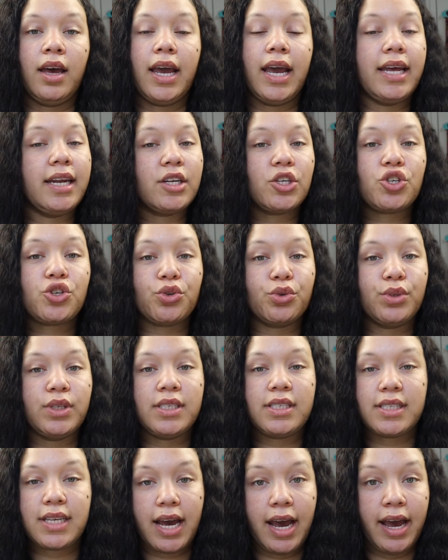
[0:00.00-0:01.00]
And it's truly
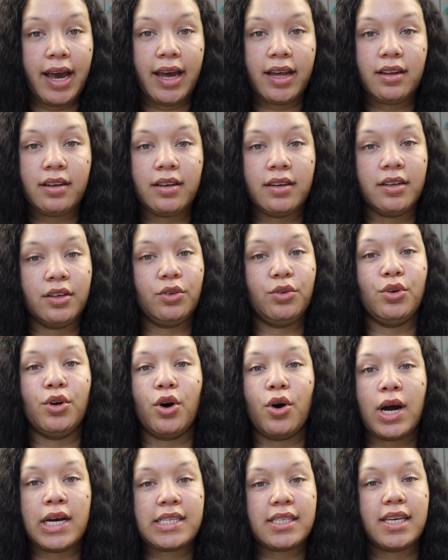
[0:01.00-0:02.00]
sad.
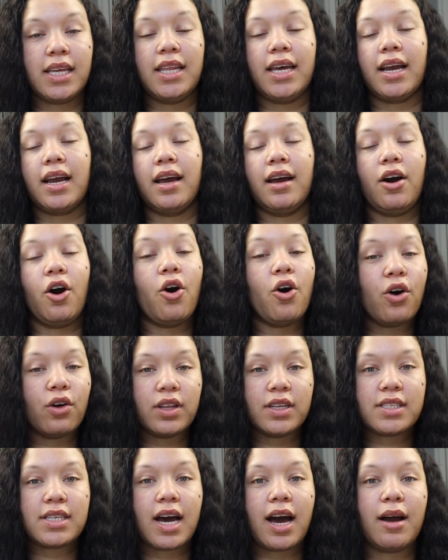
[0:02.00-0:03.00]
I say that all
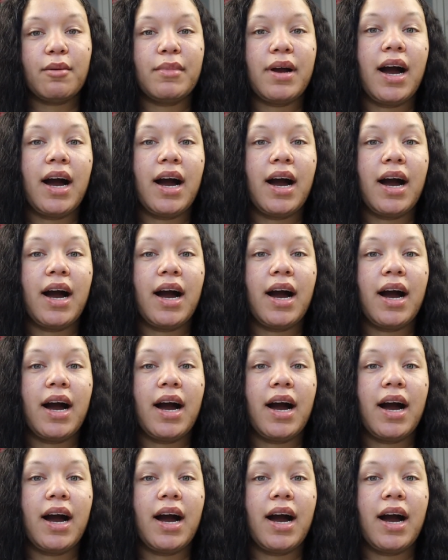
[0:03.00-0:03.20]
the time,